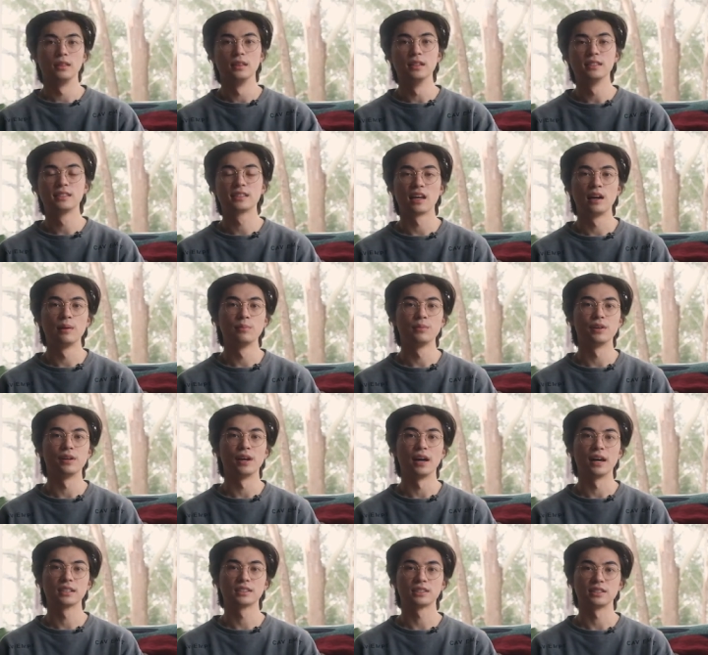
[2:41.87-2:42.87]
This camera
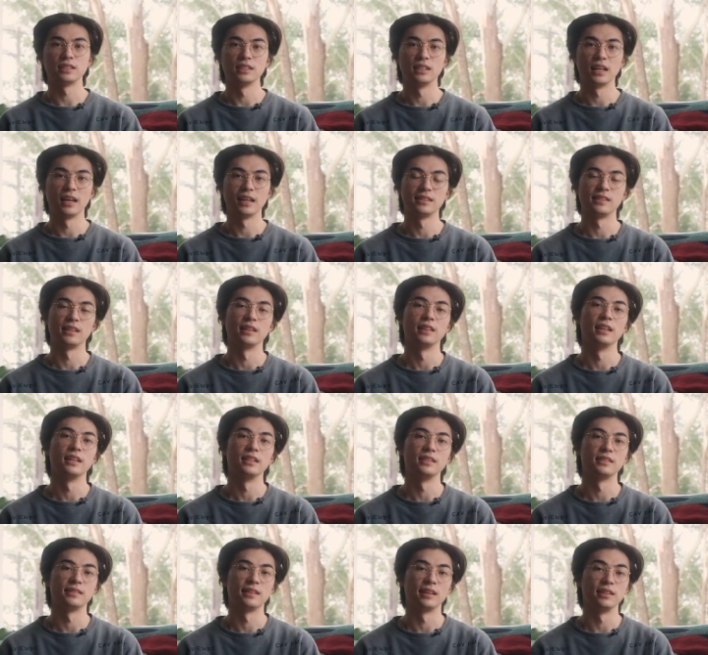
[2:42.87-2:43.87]
actually has a
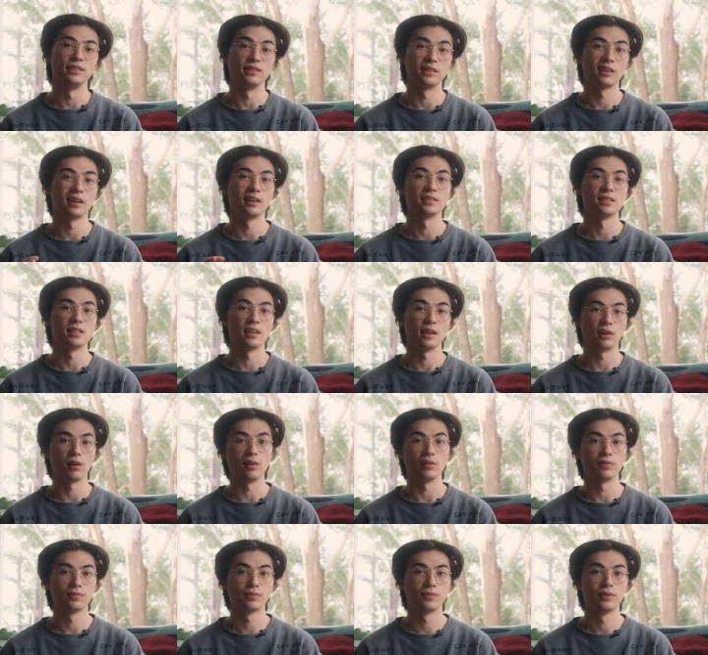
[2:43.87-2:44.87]
lens that you can't take
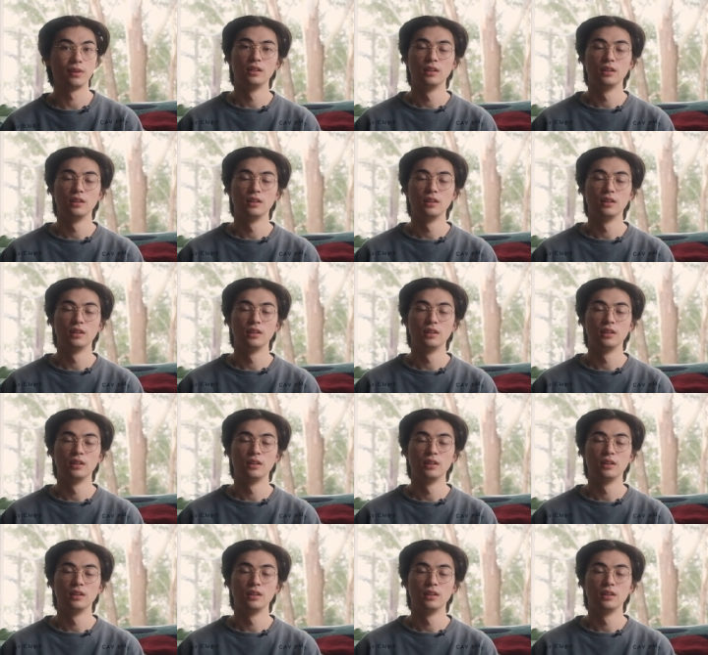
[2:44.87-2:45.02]
off.